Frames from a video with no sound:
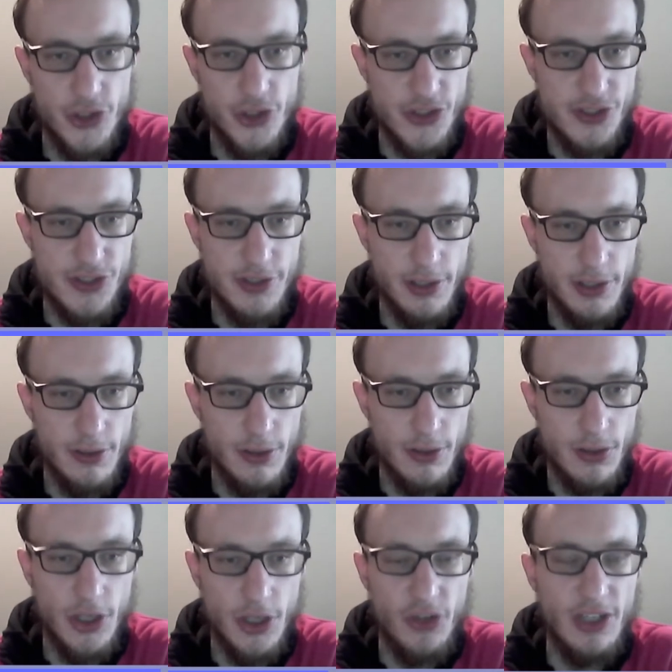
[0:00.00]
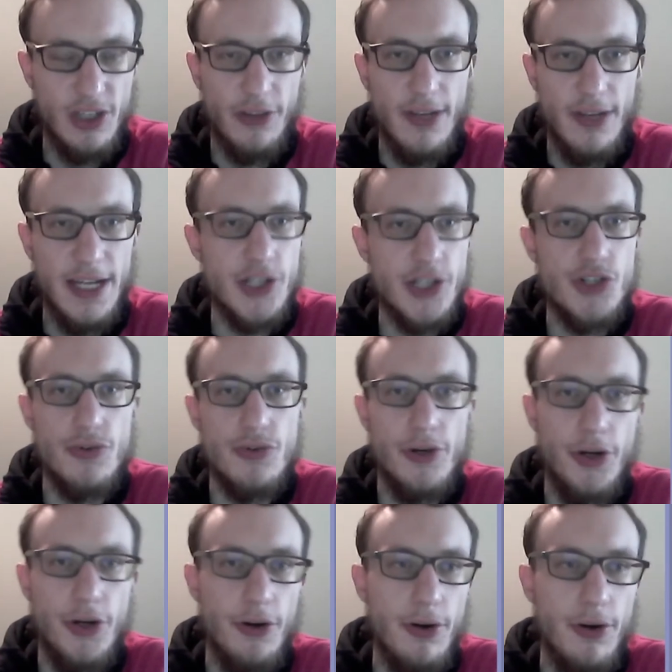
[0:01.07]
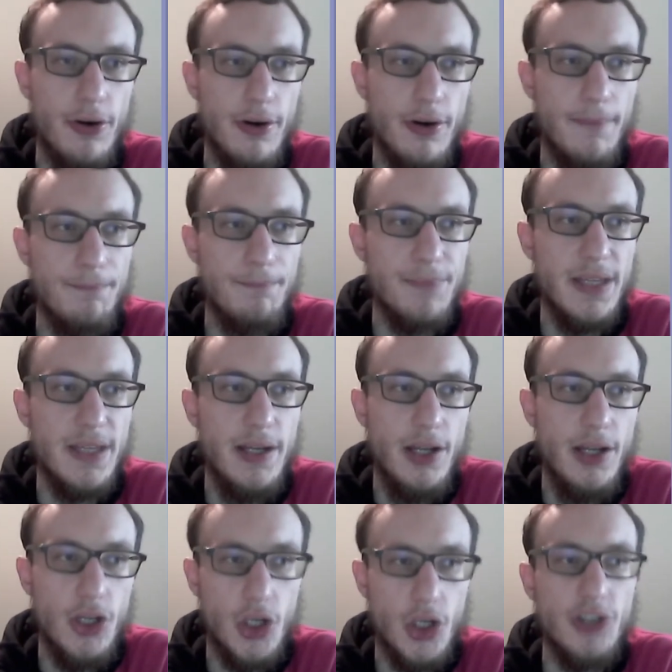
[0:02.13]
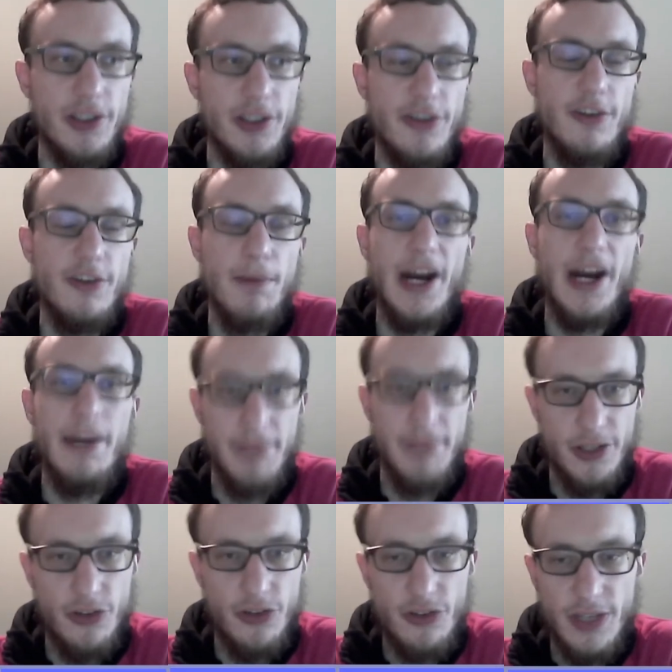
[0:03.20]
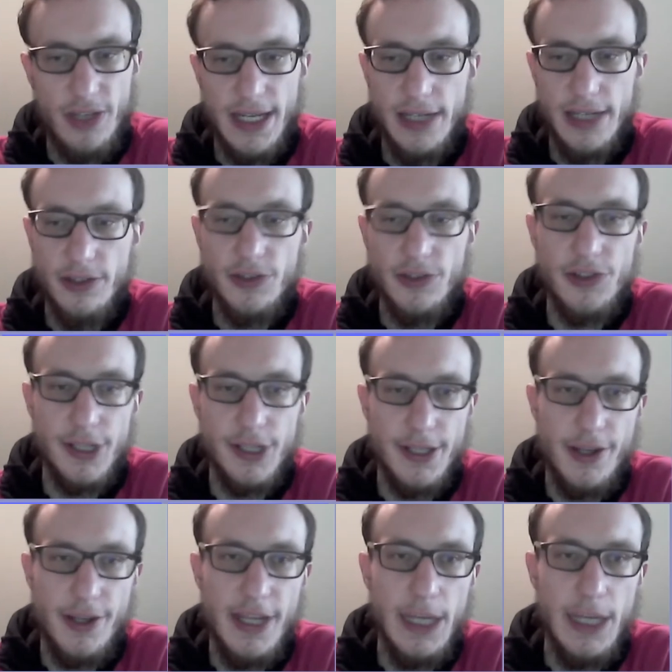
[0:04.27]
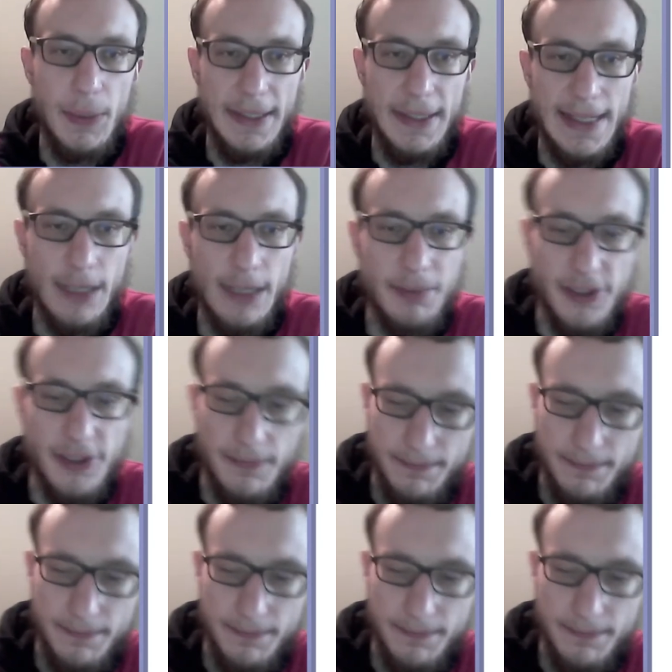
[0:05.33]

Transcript: Just contact the lecturer or contact the department and they will help you.